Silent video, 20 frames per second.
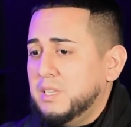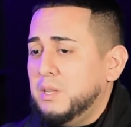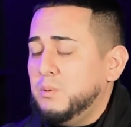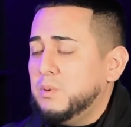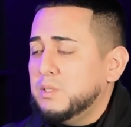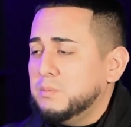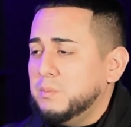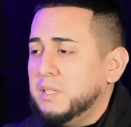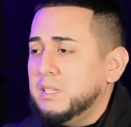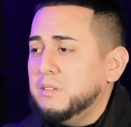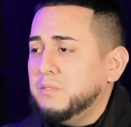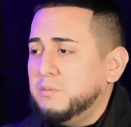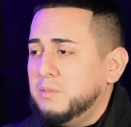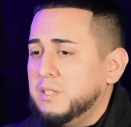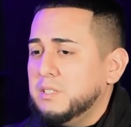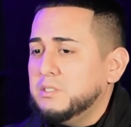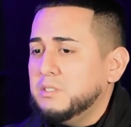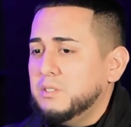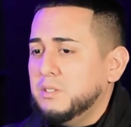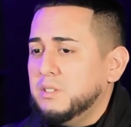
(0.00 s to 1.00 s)
wants me to
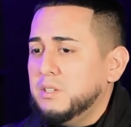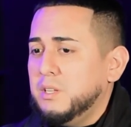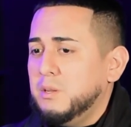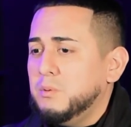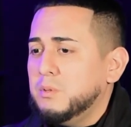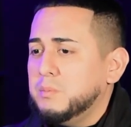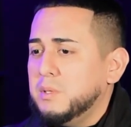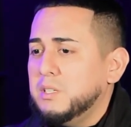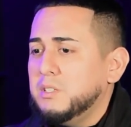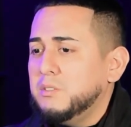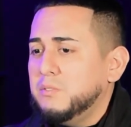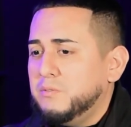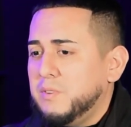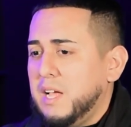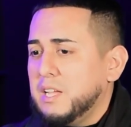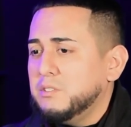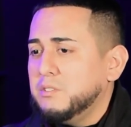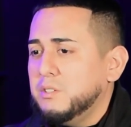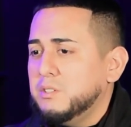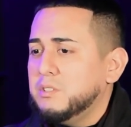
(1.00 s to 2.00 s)
do
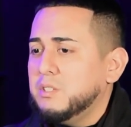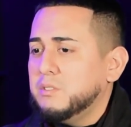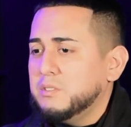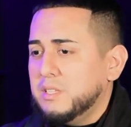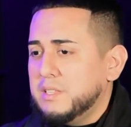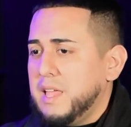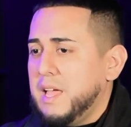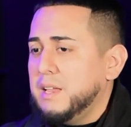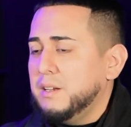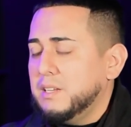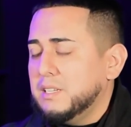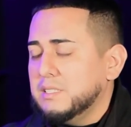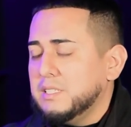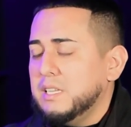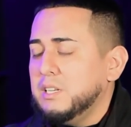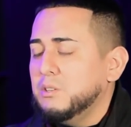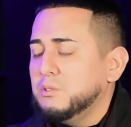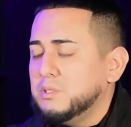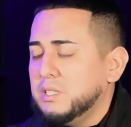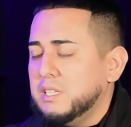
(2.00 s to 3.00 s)
fast for you because of that, because
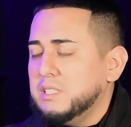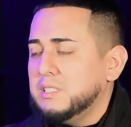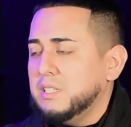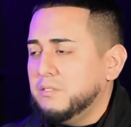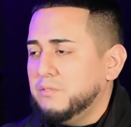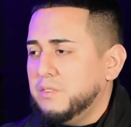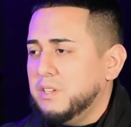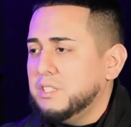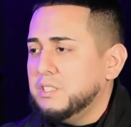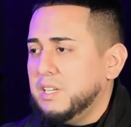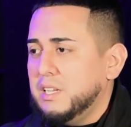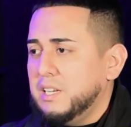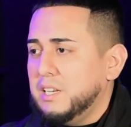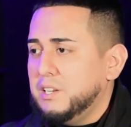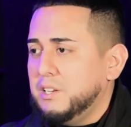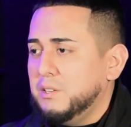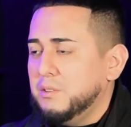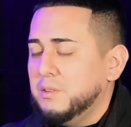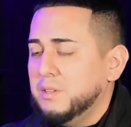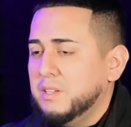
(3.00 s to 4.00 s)
he knows that he's gonna finish
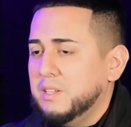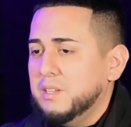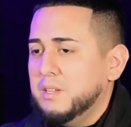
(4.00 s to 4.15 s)
healing you.